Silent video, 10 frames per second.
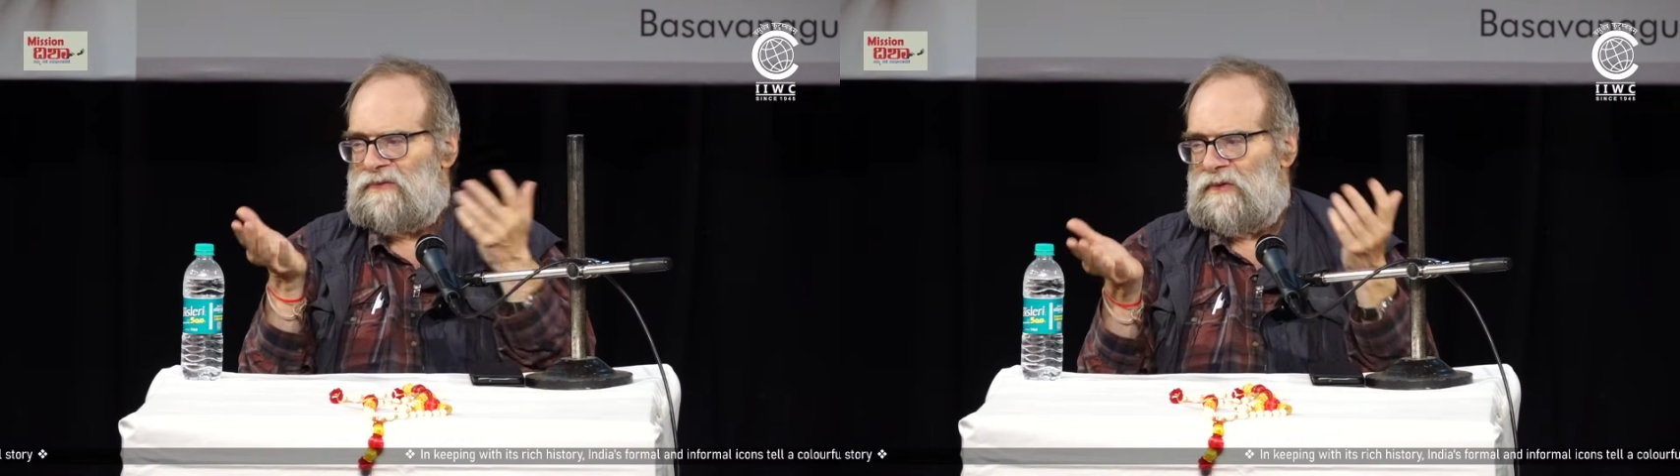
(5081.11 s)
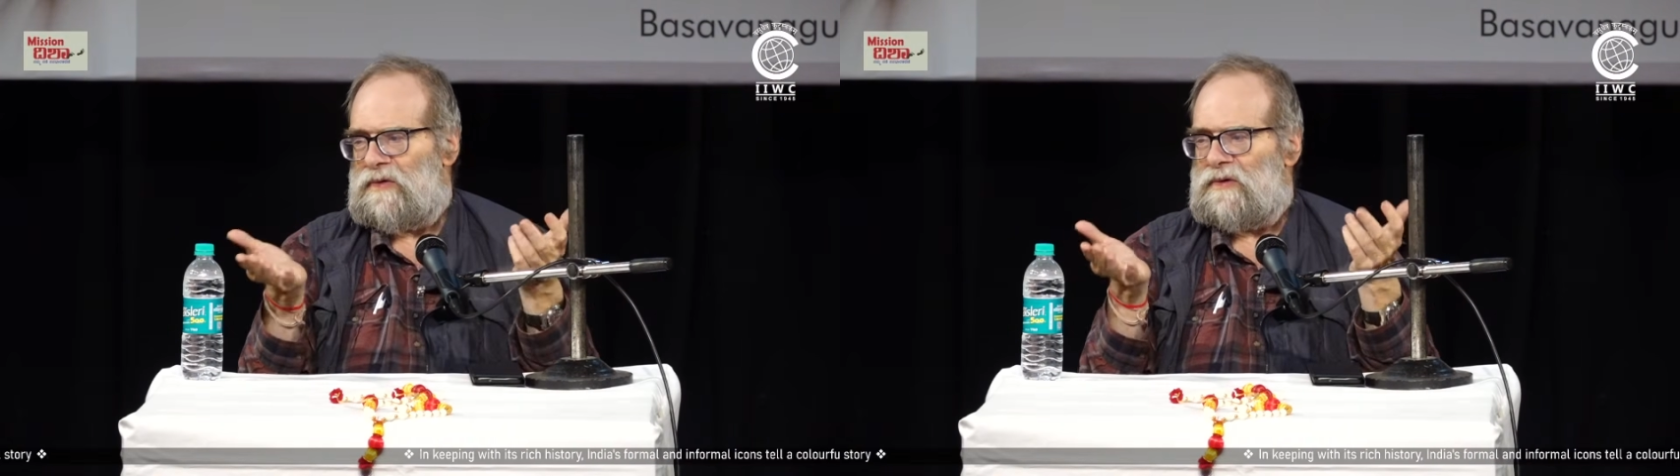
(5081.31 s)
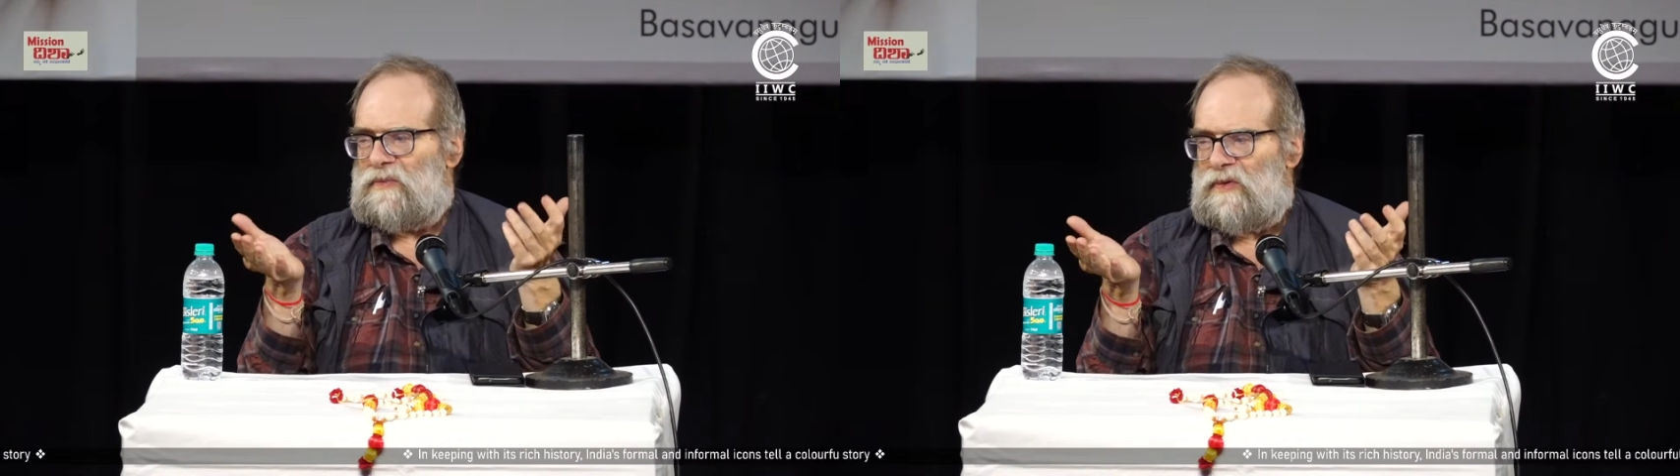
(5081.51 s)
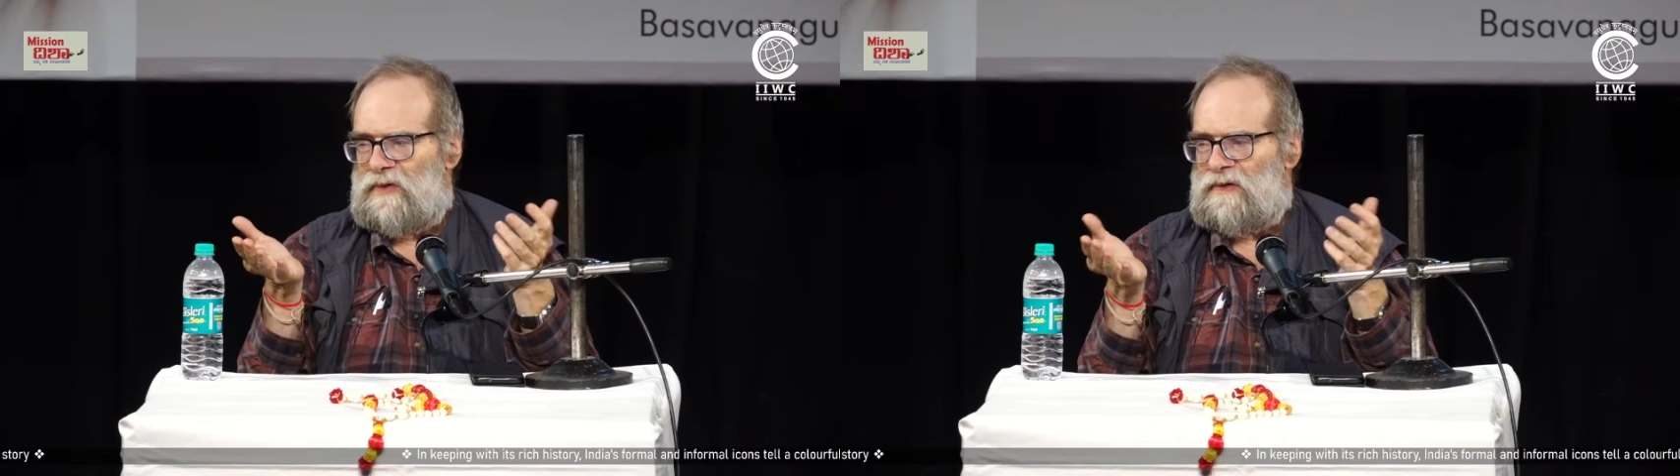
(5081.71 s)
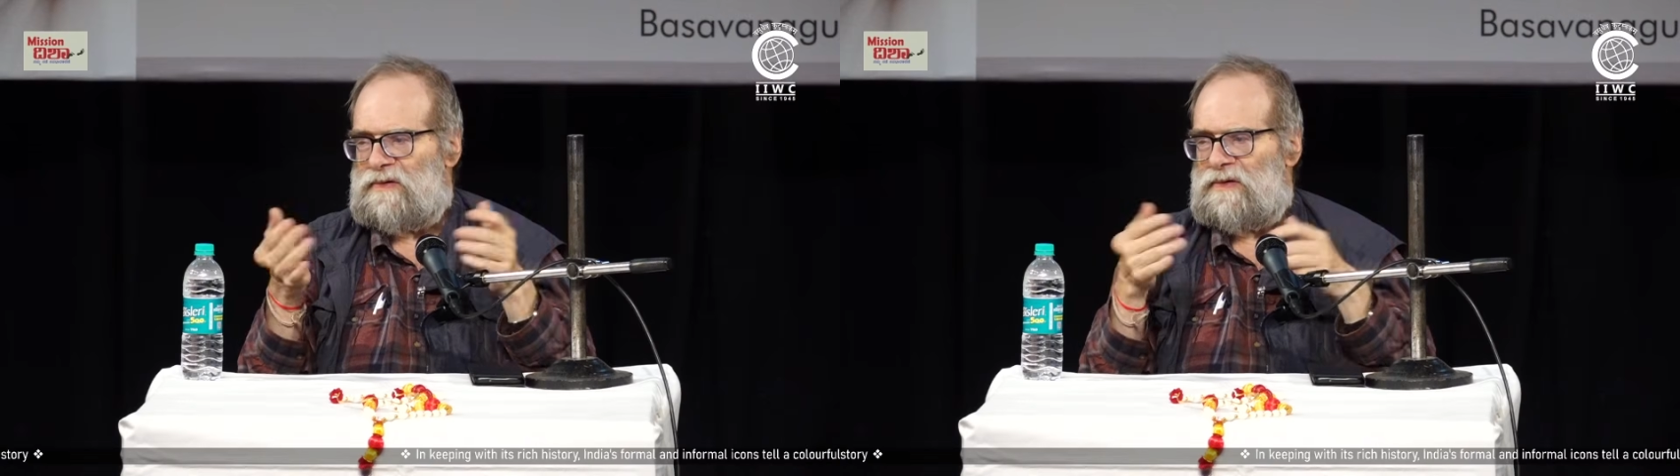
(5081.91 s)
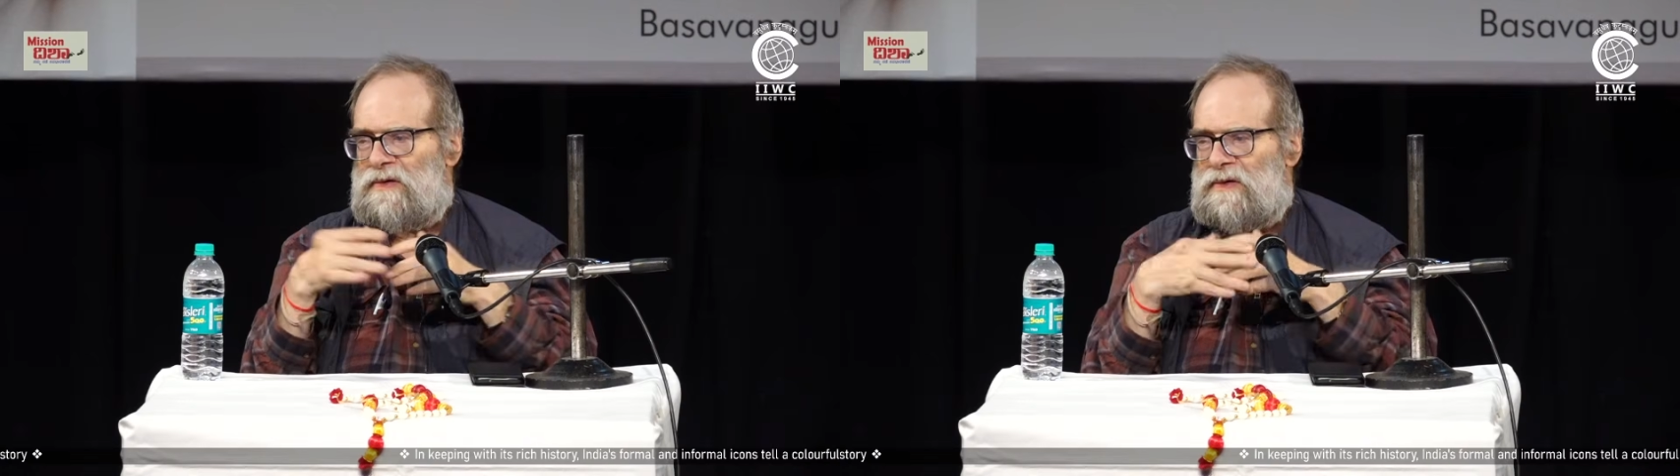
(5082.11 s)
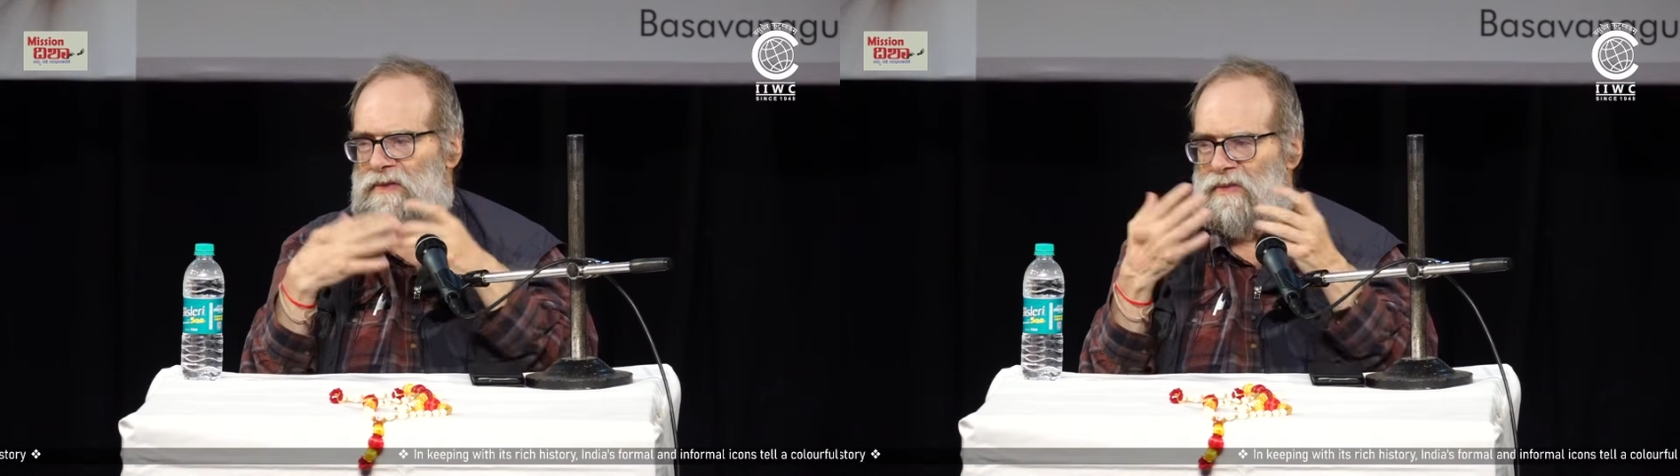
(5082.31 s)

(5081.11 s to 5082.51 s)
foreign policy,